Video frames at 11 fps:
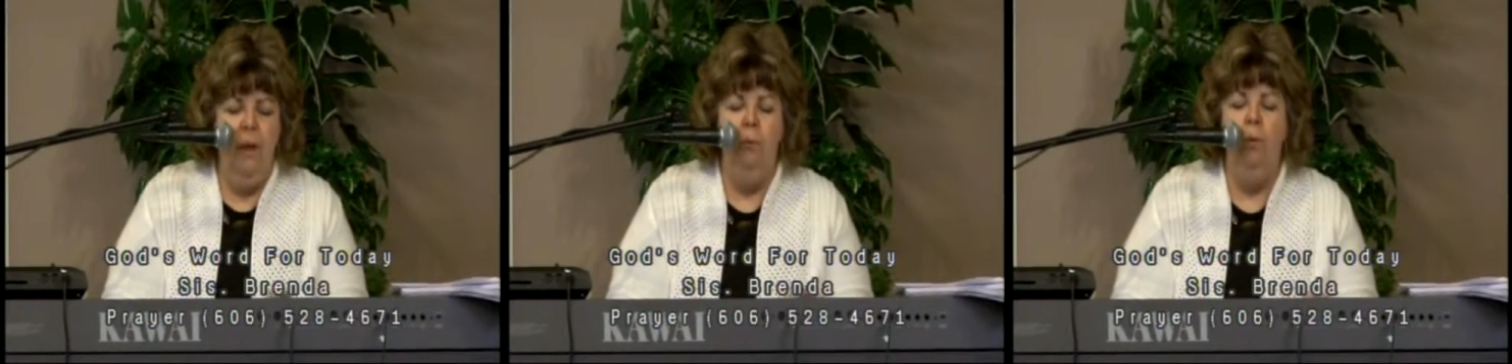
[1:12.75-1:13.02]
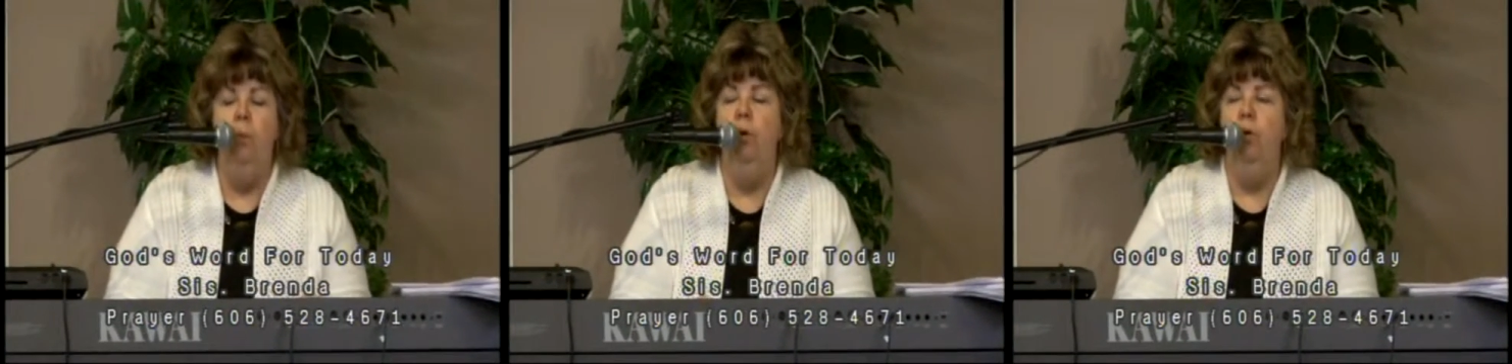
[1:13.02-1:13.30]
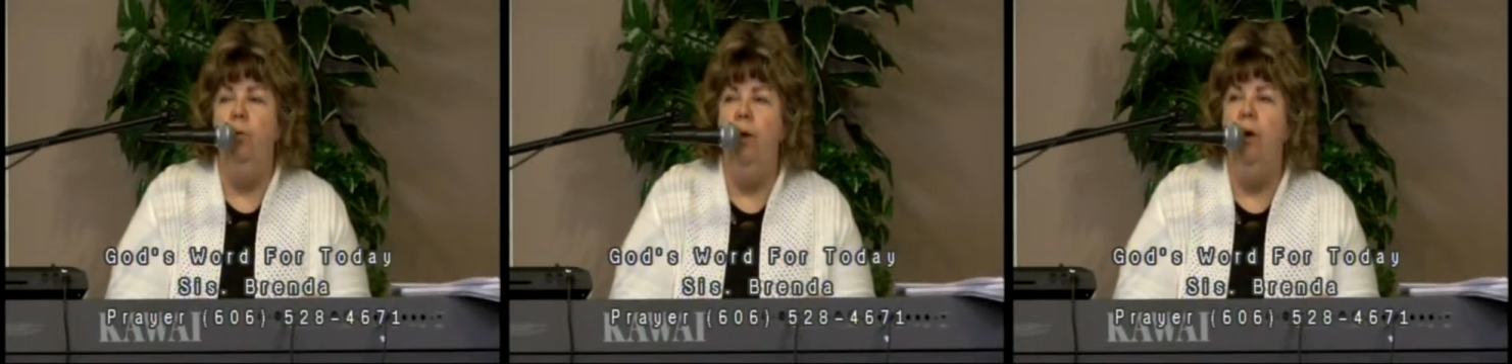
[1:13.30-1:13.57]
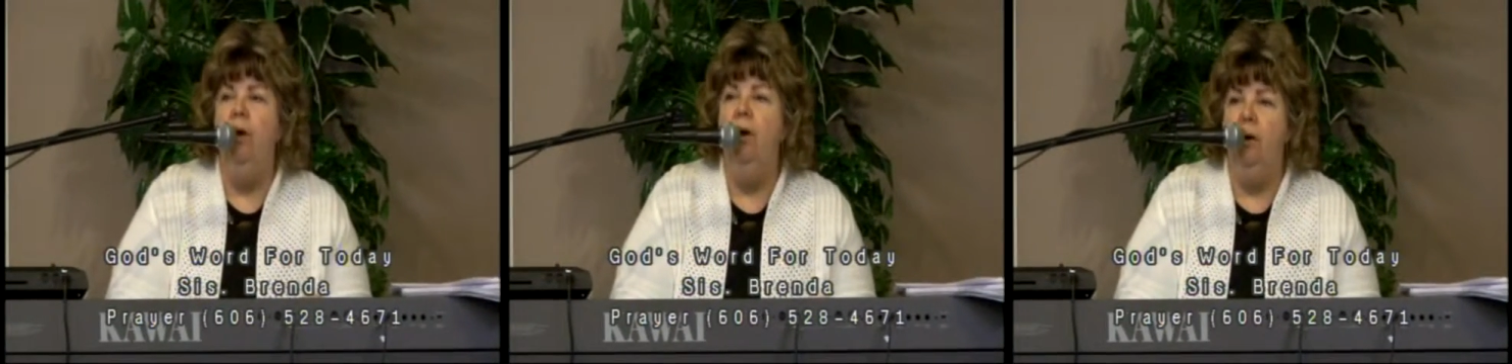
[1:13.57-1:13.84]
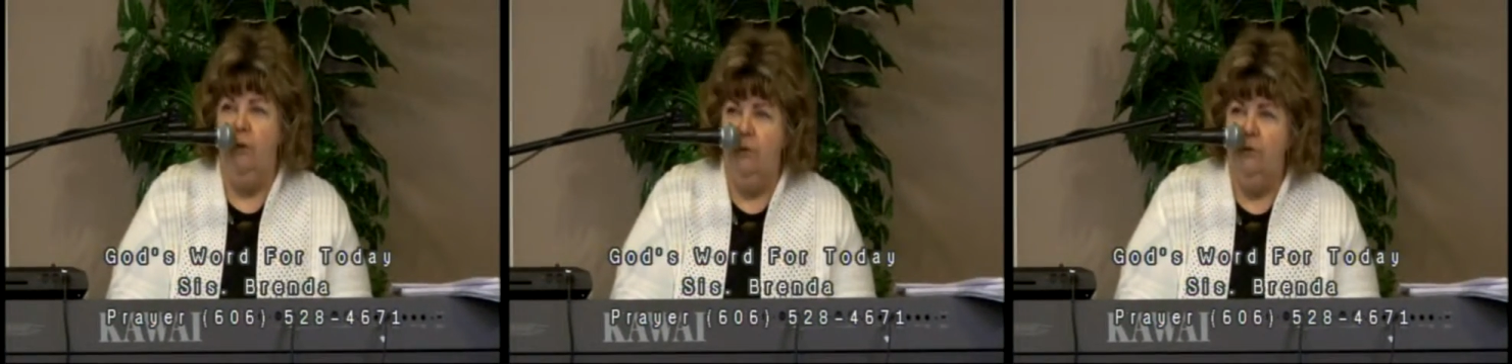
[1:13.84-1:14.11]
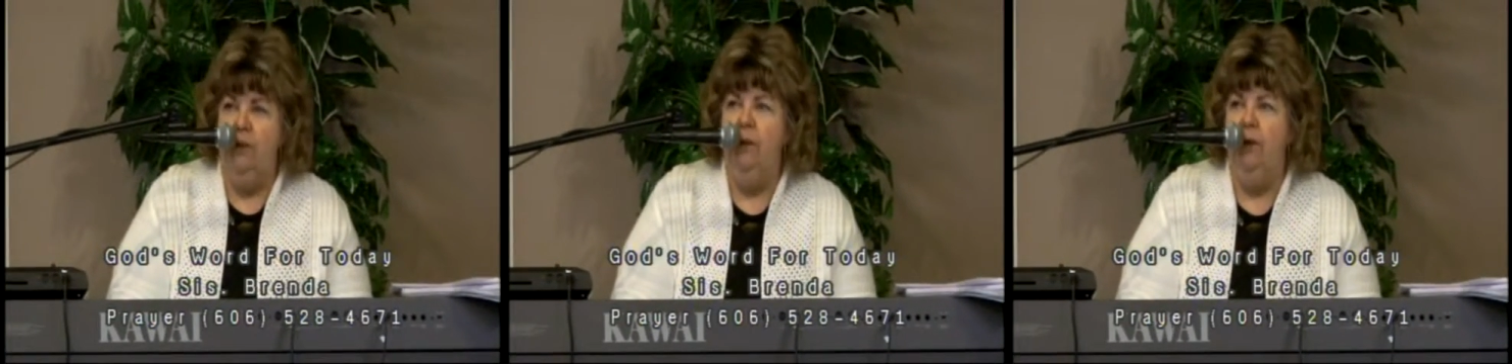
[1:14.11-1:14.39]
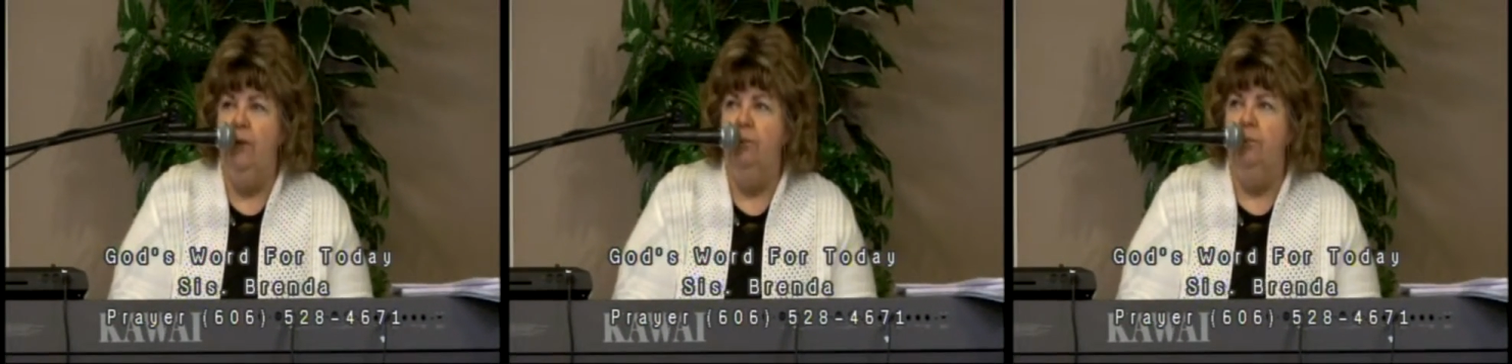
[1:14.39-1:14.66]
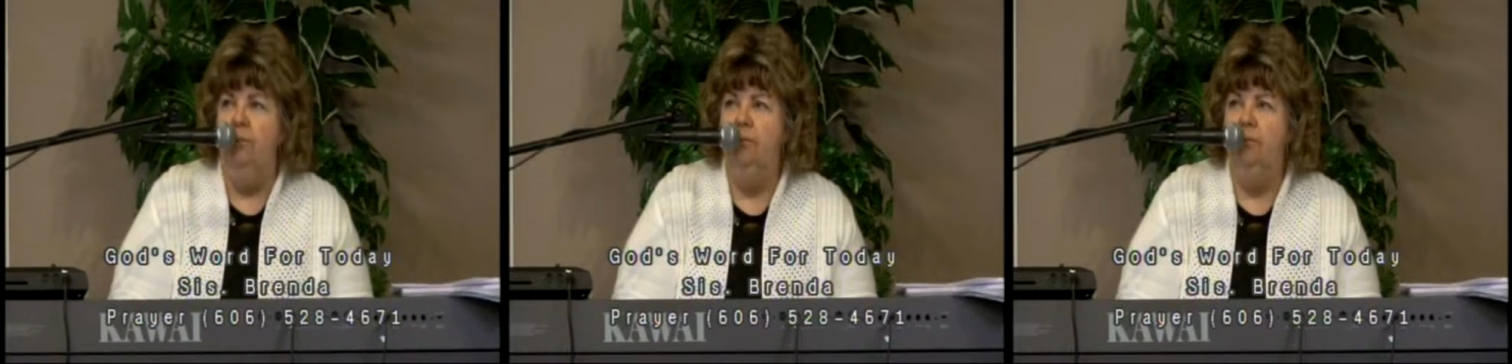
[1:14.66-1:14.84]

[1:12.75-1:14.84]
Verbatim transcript: and we want to bring honor to him